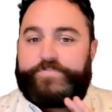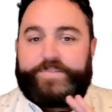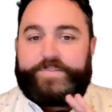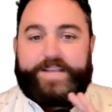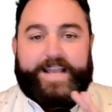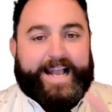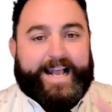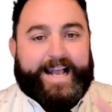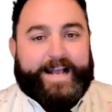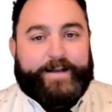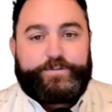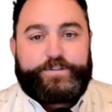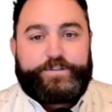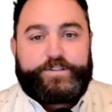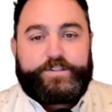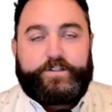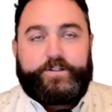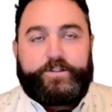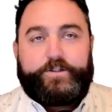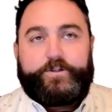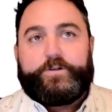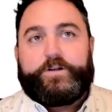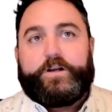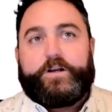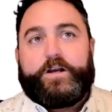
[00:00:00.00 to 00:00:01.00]

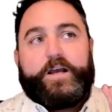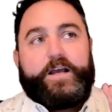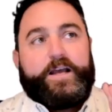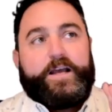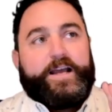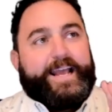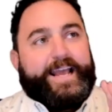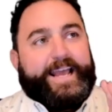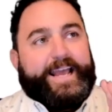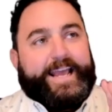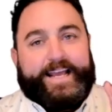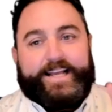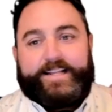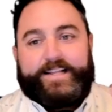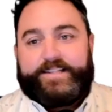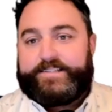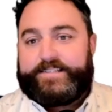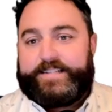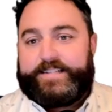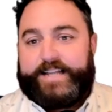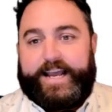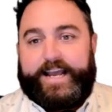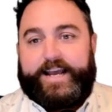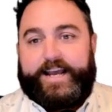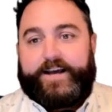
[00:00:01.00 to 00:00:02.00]
Absolute,
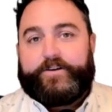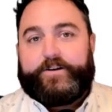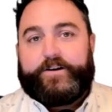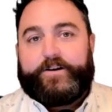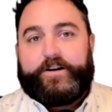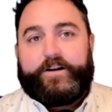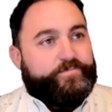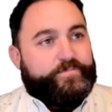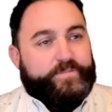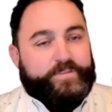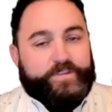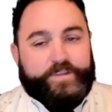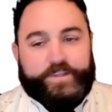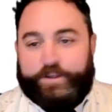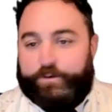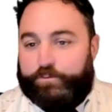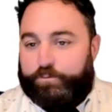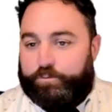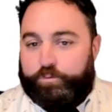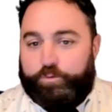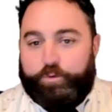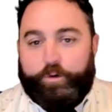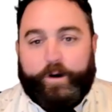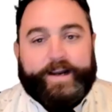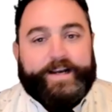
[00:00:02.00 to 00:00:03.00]
hands down, the
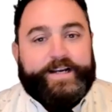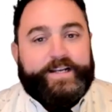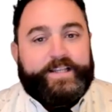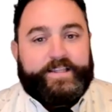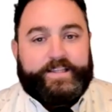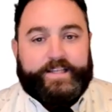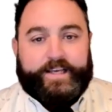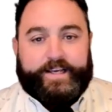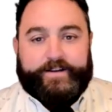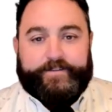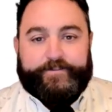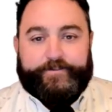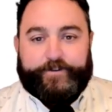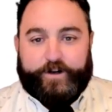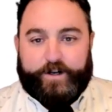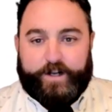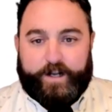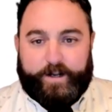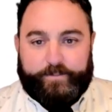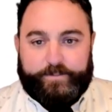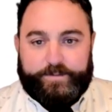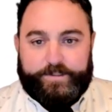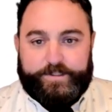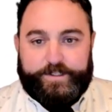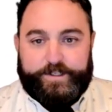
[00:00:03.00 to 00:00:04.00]
right thing for
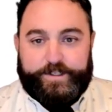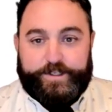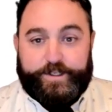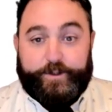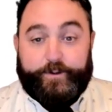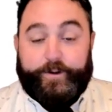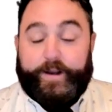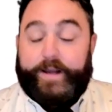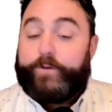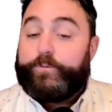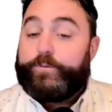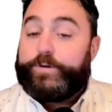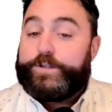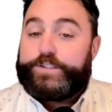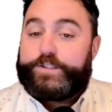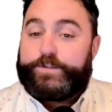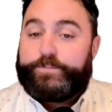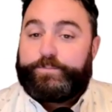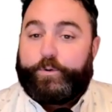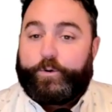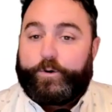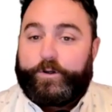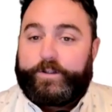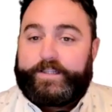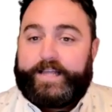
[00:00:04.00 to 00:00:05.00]
Cummins to do. And we
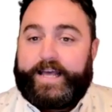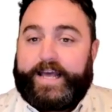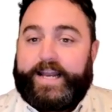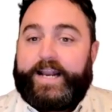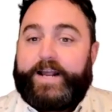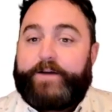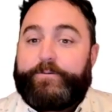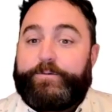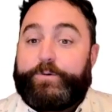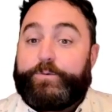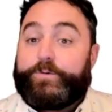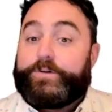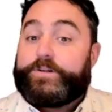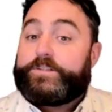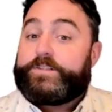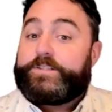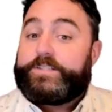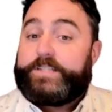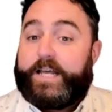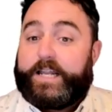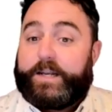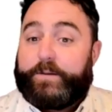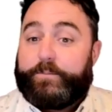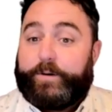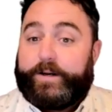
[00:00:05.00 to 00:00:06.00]
support that and we want to
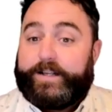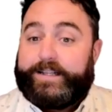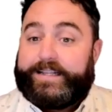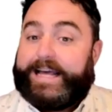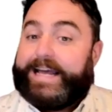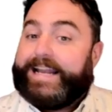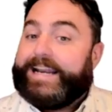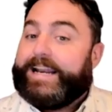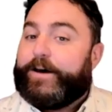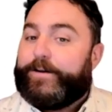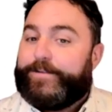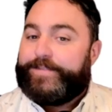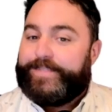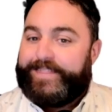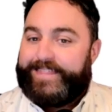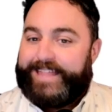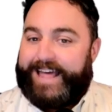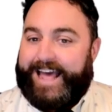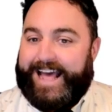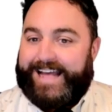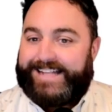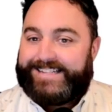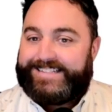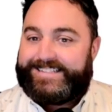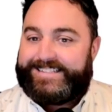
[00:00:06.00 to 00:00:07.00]
celebrate that. Now,
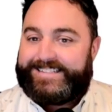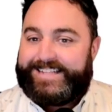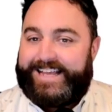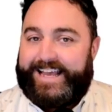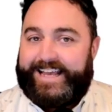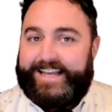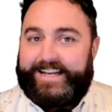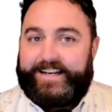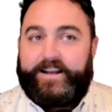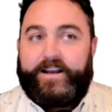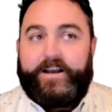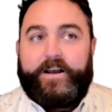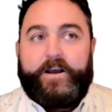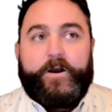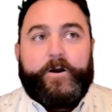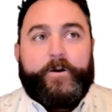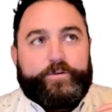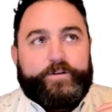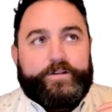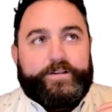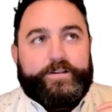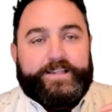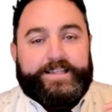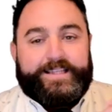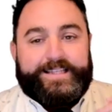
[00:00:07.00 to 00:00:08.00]
that said,
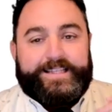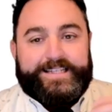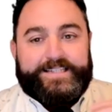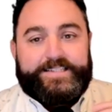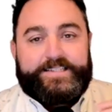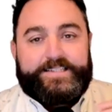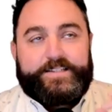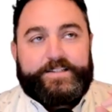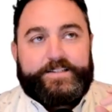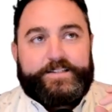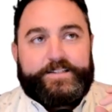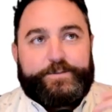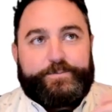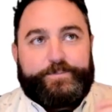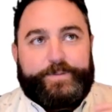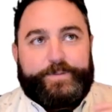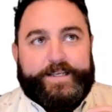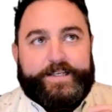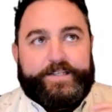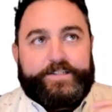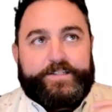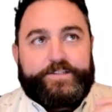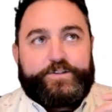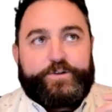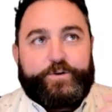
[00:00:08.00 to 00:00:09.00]
this
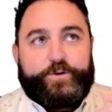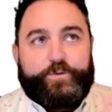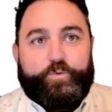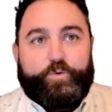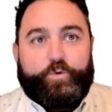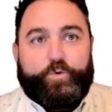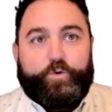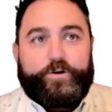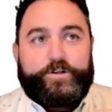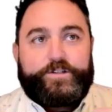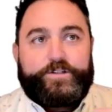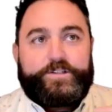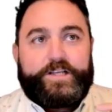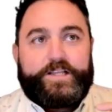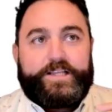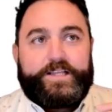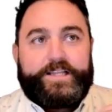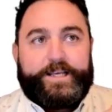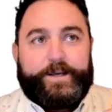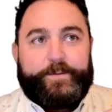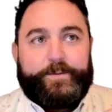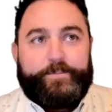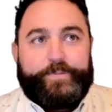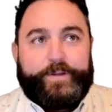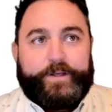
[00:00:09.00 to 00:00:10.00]
speaks towards
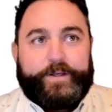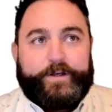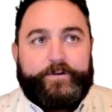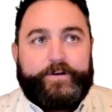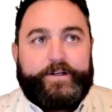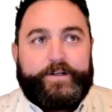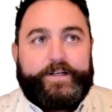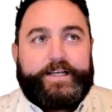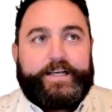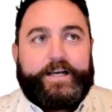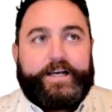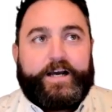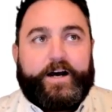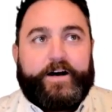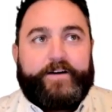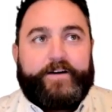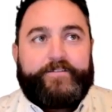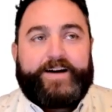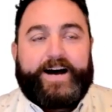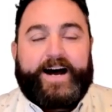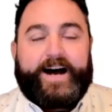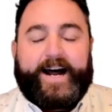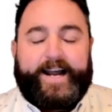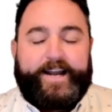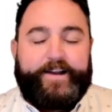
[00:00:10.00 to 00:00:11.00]
the ability of
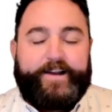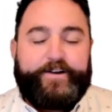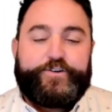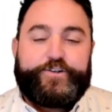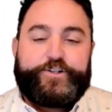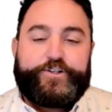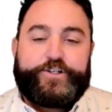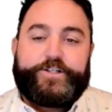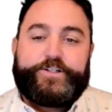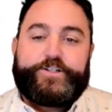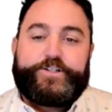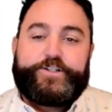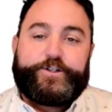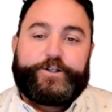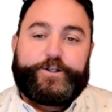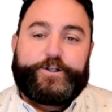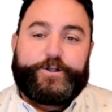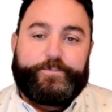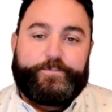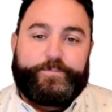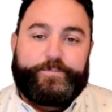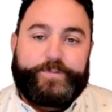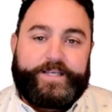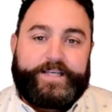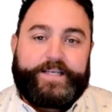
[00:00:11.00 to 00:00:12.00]
hydrogen to
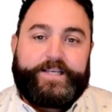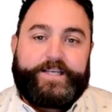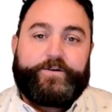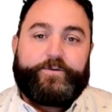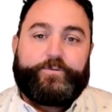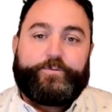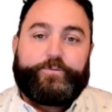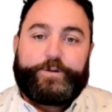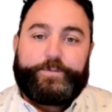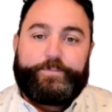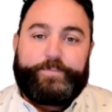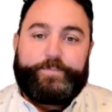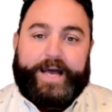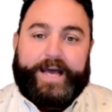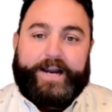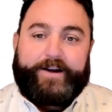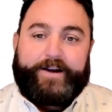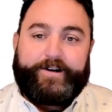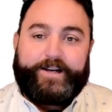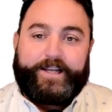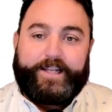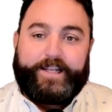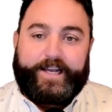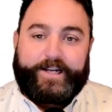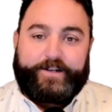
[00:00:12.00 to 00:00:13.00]
compete with
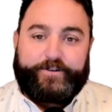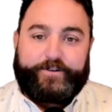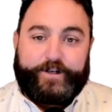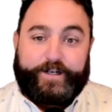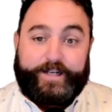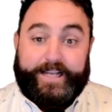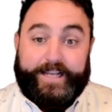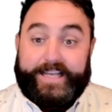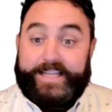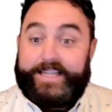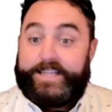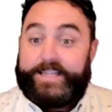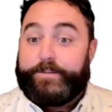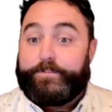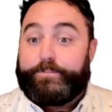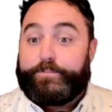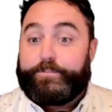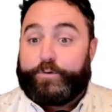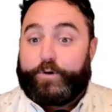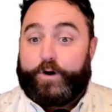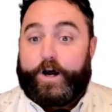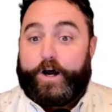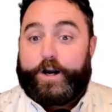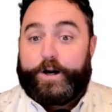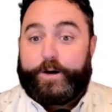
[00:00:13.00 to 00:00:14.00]
battery electric in the
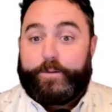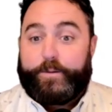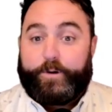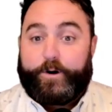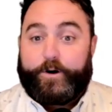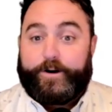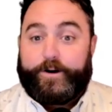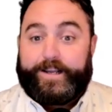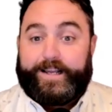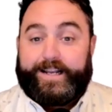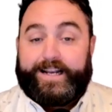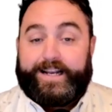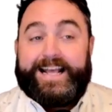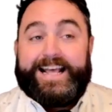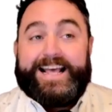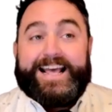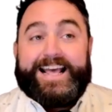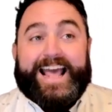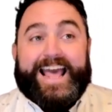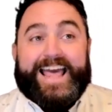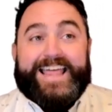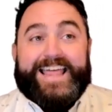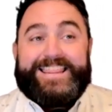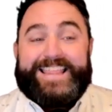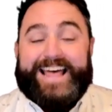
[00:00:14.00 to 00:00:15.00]
broader market.
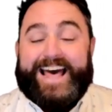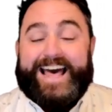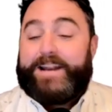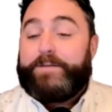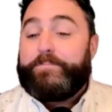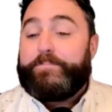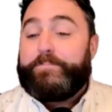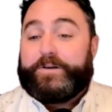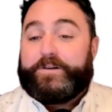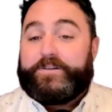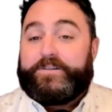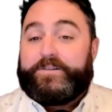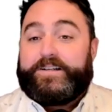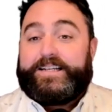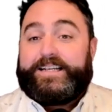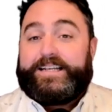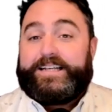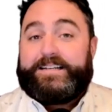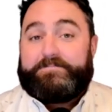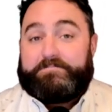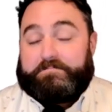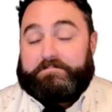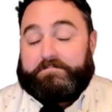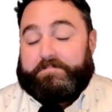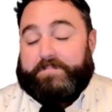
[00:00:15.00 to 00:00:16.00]
And that
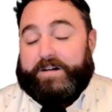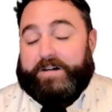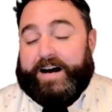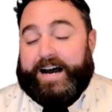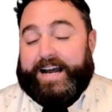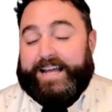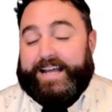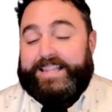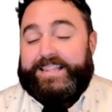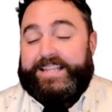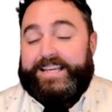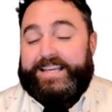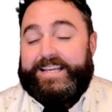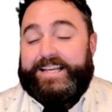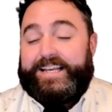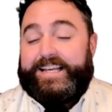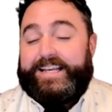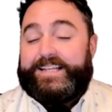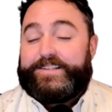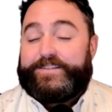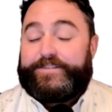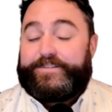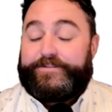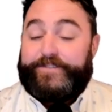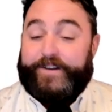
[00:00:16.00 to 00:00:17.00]
ability, I think,
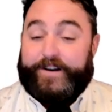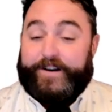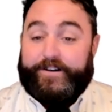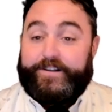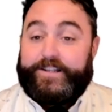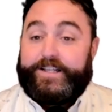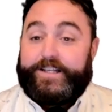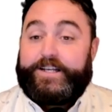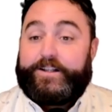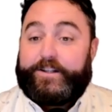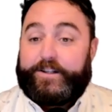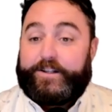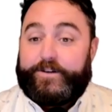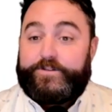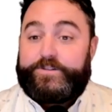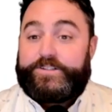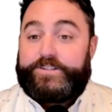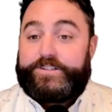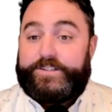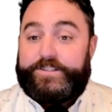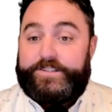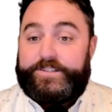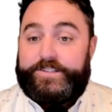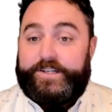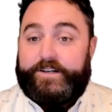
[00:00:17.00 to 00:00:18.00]
is fairly close
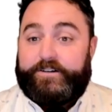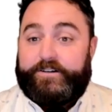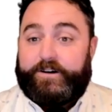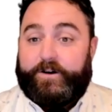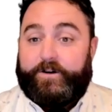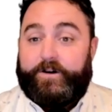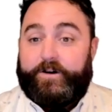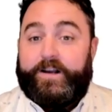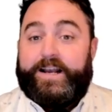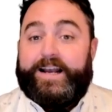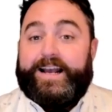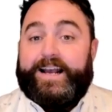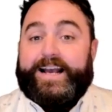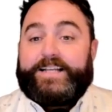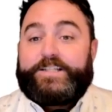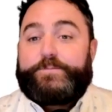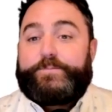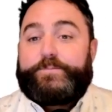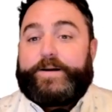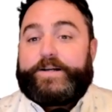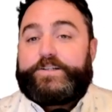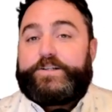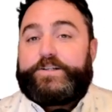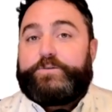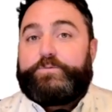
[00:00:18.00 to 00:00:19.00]
to zero,
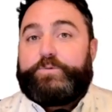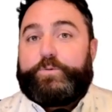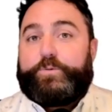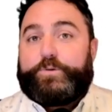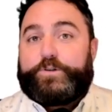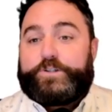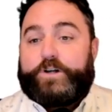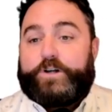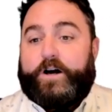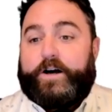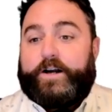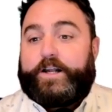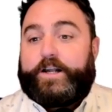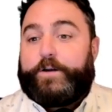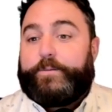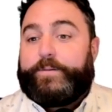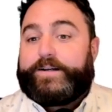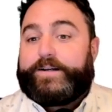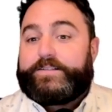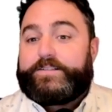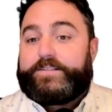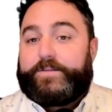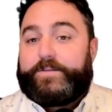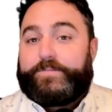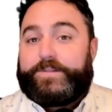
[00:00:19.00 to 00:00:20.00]
especially when we're talking
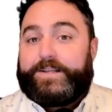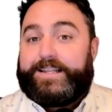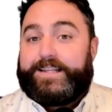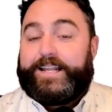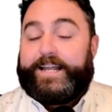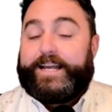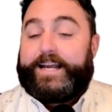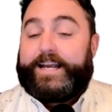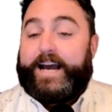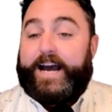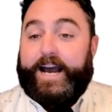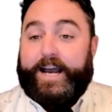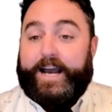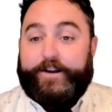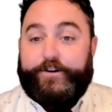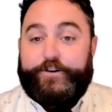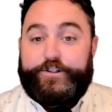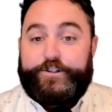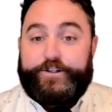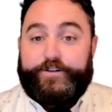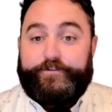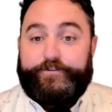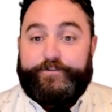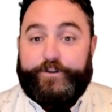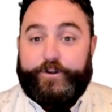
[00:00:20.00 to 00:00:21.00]
about something like
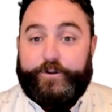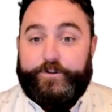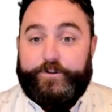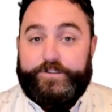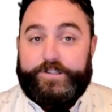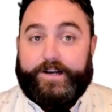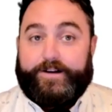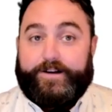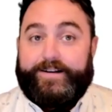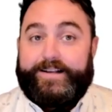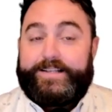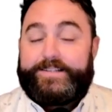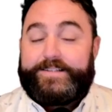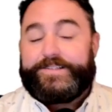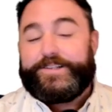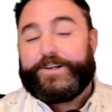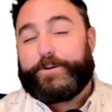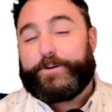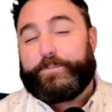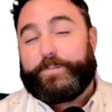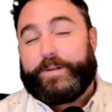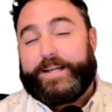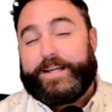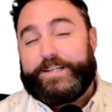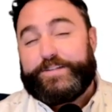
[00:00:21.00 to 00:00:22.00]
hydrogen fuel cell. Is
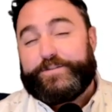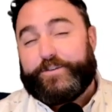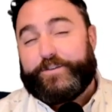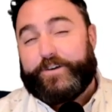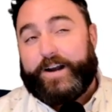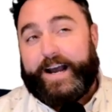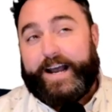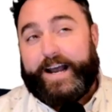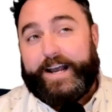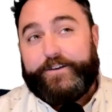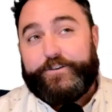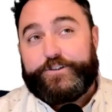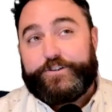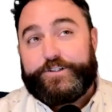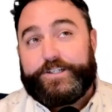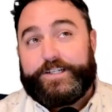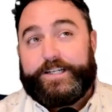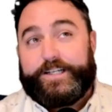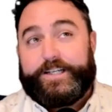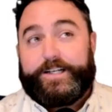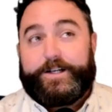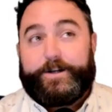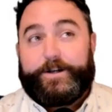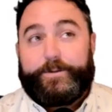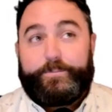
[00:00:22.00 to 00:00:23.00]
there a place for hydrogen
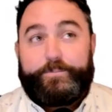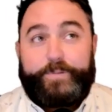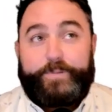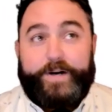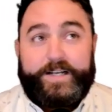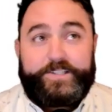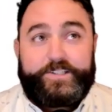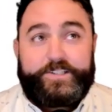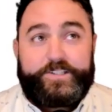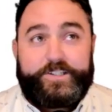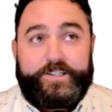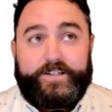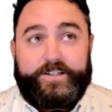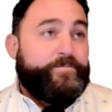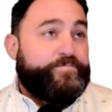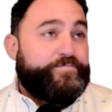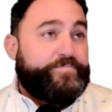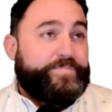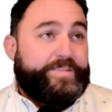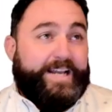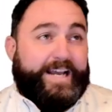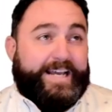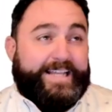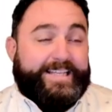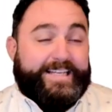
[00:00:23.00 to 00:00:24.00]
in combustion?
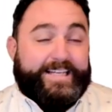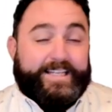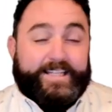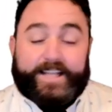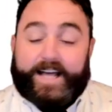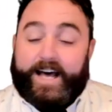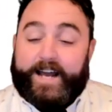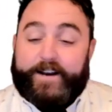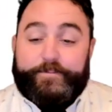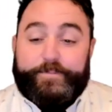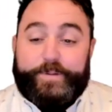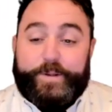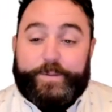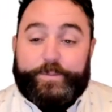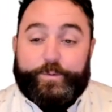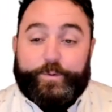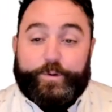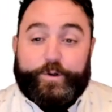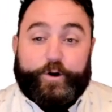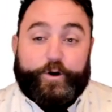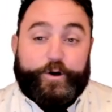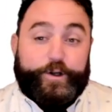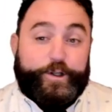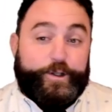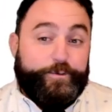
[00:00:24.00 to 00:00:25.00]
I think a lot of people
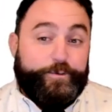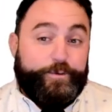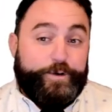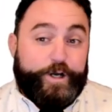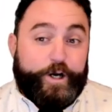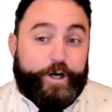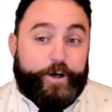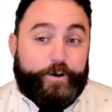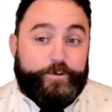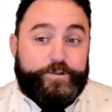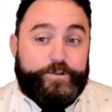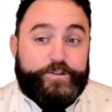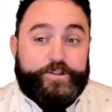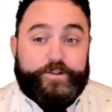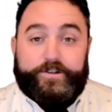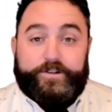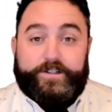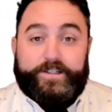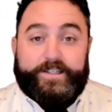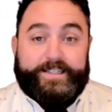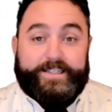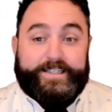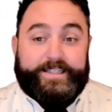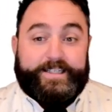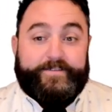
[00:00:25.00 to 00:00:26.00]
would argue no.
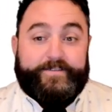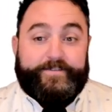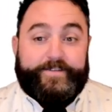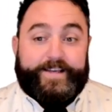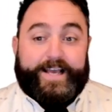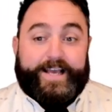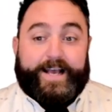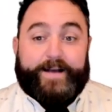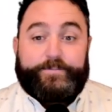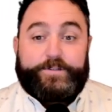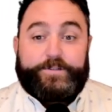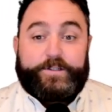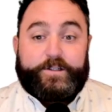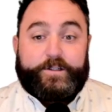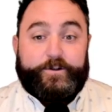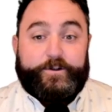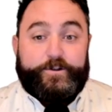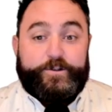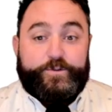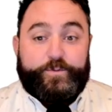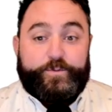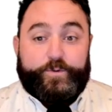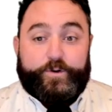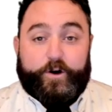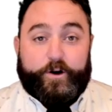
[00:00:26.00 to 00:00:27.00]
Certainly EV
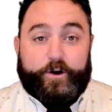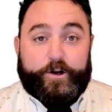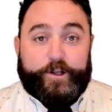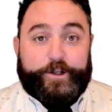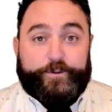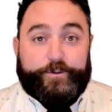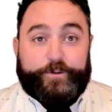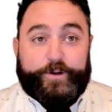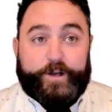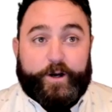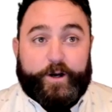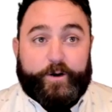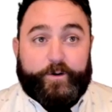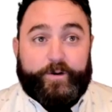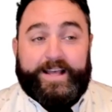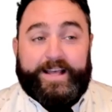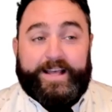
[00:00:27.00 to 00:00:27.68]
absolutists would argue no.